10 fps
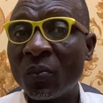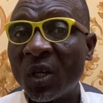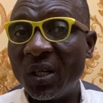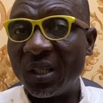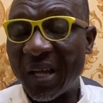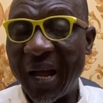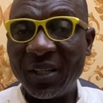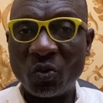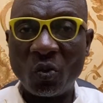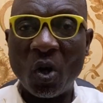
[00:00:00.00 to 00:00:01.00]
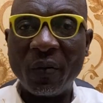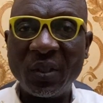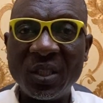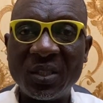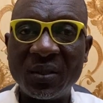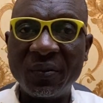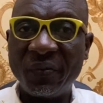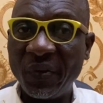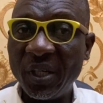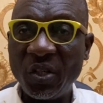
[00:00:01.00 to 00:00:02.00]
The title of this
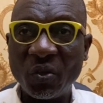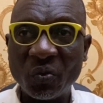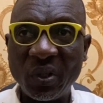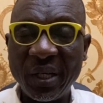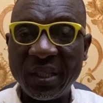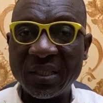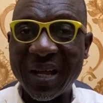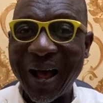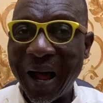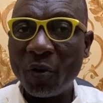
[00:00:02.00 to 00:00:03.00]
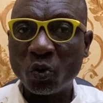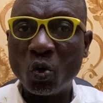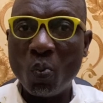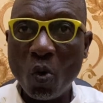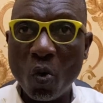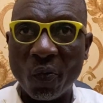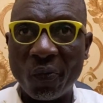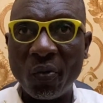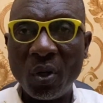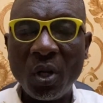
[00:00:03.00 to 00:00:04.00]
video today is How to Move
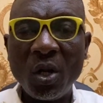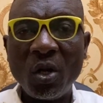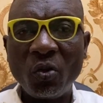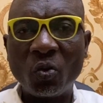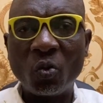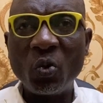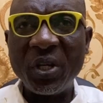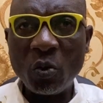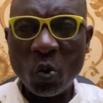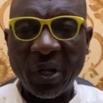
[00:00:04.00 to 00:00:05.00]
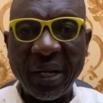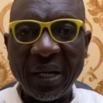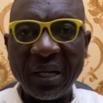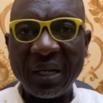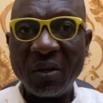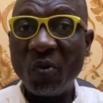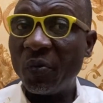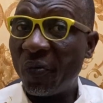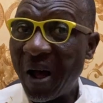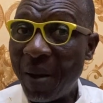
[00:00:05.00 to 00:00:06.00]
to the UK with
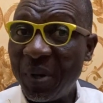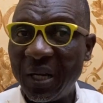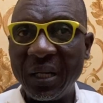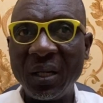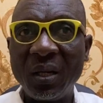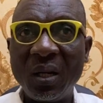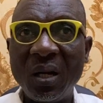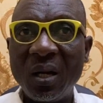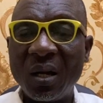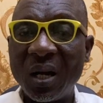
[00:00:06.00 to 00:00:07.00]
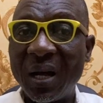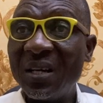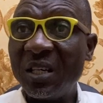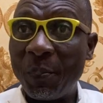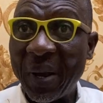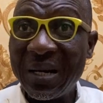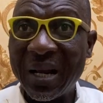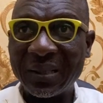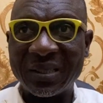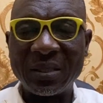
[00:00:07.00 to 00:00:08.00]
Family and
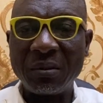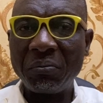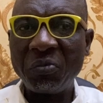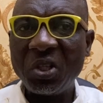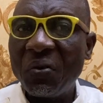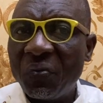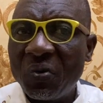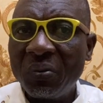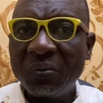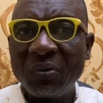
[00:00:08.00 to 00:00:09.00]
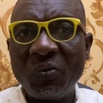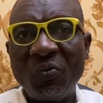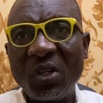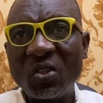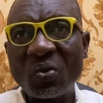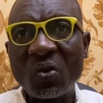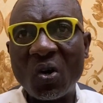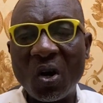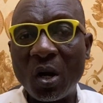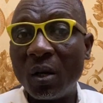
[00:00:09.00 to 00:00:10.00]
Dependents, even with the
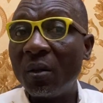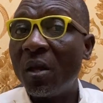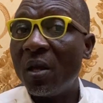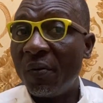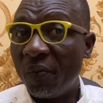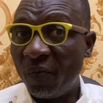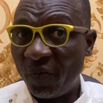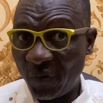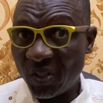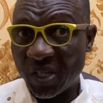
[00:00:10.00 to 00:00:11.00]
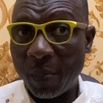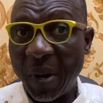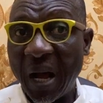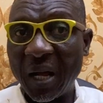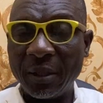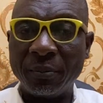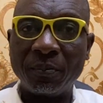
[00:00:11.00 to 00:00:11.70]
so-called visa ban